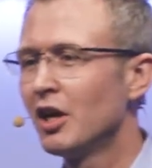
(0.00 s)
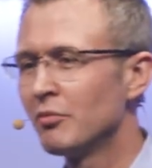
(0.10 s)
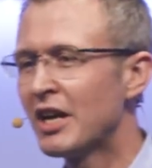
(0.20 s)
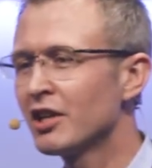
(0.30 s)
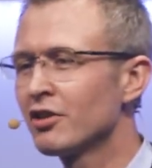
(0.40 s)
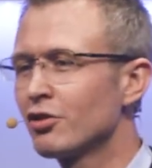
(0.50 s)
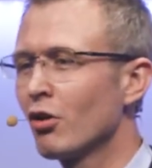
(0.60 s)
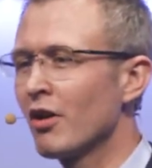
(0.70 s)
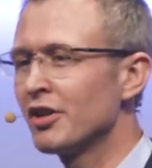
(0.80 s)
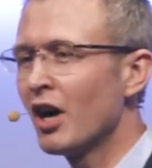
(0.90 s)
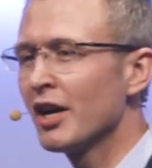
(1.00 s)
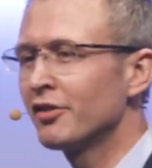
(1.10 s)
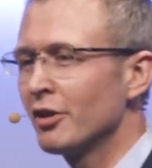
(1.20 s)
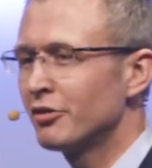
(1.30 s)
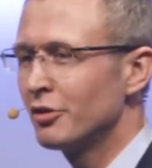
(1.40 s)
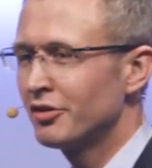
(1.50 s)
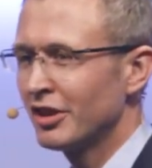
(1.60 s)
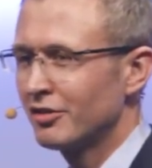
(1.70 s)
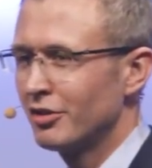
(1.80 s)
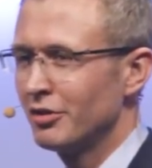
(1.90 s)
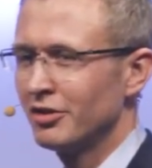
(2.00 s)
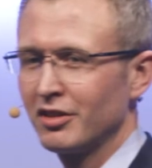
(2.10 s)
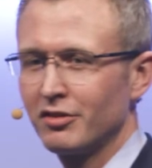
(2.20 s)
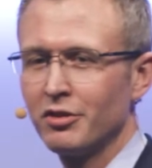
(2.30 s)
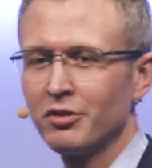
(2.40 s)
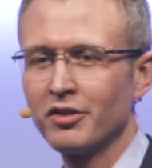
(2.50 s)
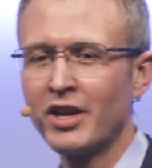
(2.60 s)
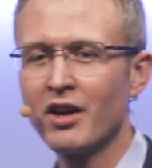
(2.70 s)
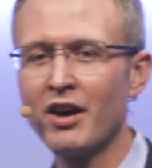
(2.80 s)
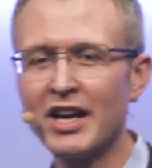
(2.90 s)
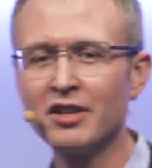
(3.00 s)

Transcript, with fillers: making sure under I S O two six two six two that they are A